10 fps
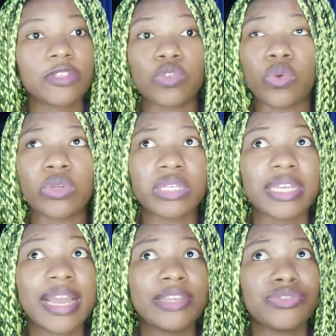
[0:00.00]
So the
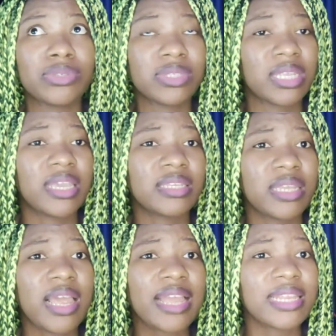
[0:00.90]
guy just stayed.
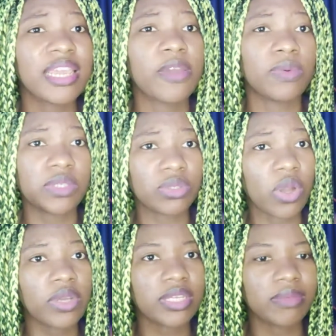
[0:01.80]
I think he was
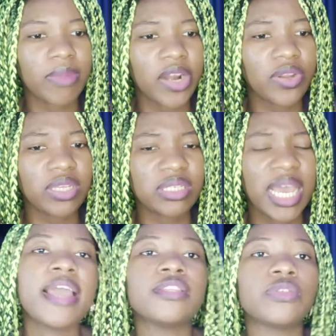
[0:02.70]
stuck in a marriage
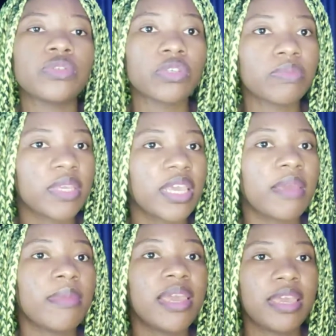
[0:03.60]
and soon
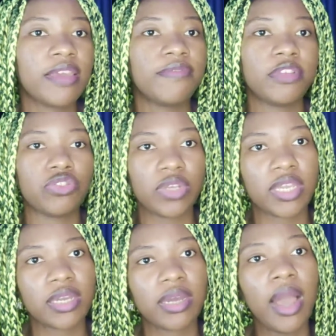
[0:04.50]
became a heavy
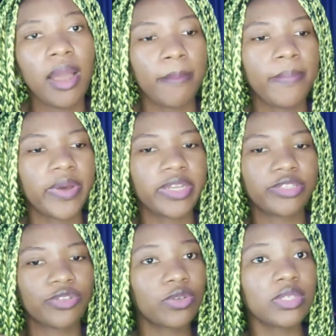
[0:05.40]
drinker.
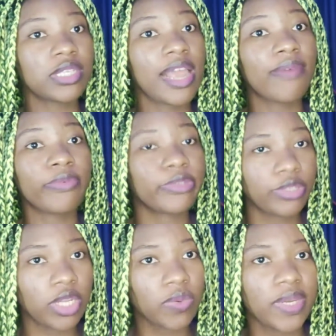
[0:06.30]
But Gustave was
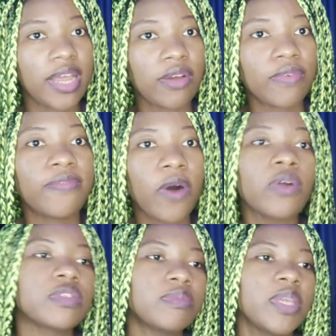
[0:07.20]
not without
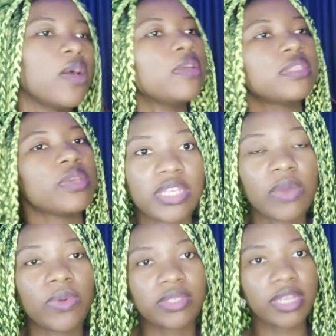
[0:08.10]
faults, because he
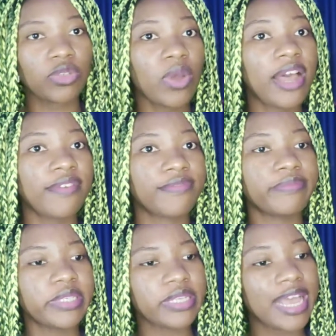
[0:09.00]
was said to have
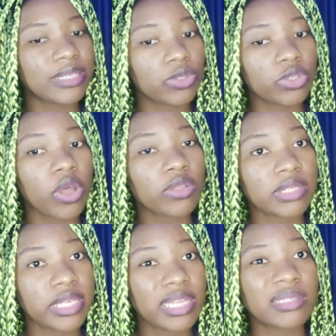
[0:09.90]
been
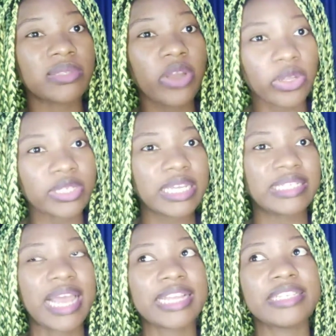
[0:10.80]
assaulting his
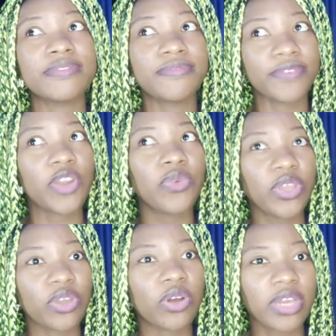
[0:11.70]
daughters at a very
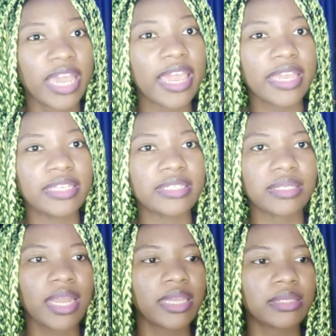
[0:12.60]
young age.
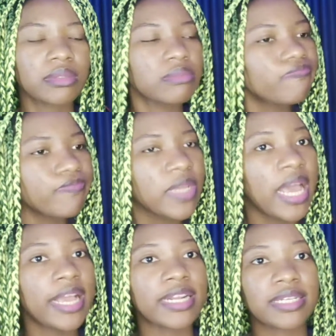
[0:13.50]
Like,
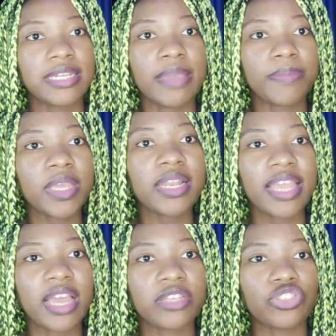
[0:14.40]

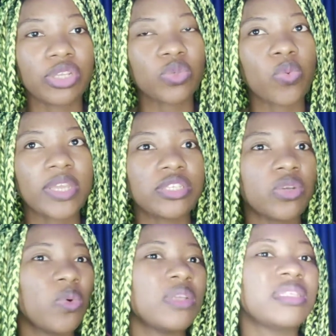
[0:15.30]
Emilia just when
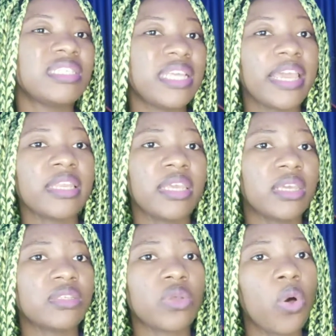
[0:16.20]
she was 10
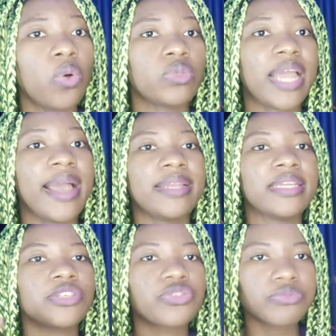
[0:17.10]
years old, and the
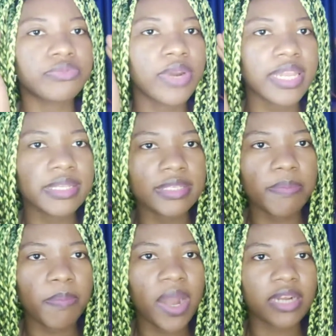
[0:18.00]
crazy
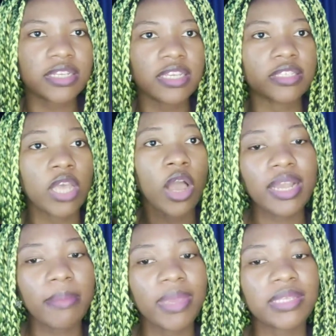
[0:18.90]
part is when
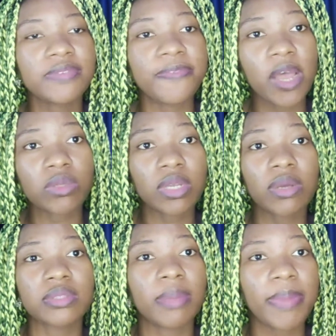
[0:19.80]
Clemence found
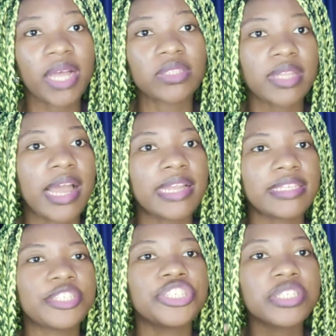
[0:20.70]
out about that,
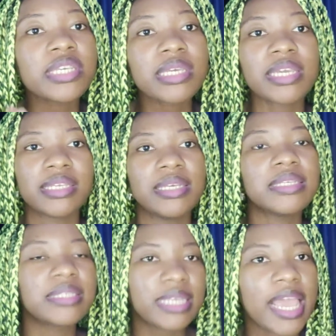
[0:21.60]
she
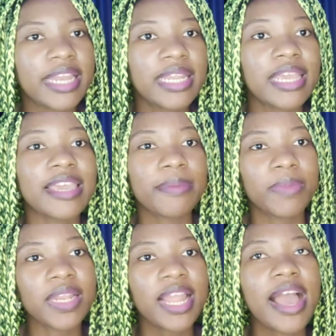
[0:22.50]
said
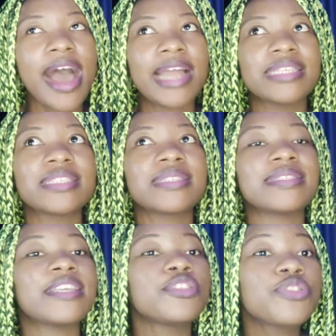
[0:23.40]
Emilia had
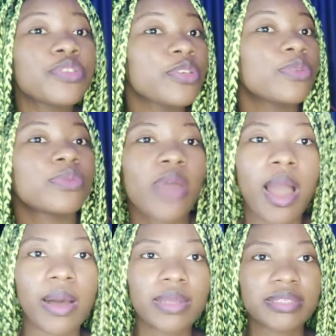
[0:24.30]
seduced her
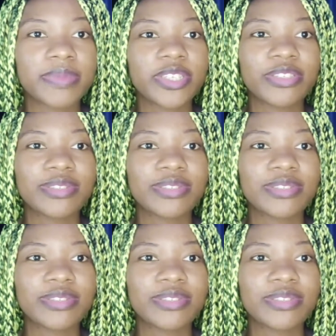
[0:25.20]
husband.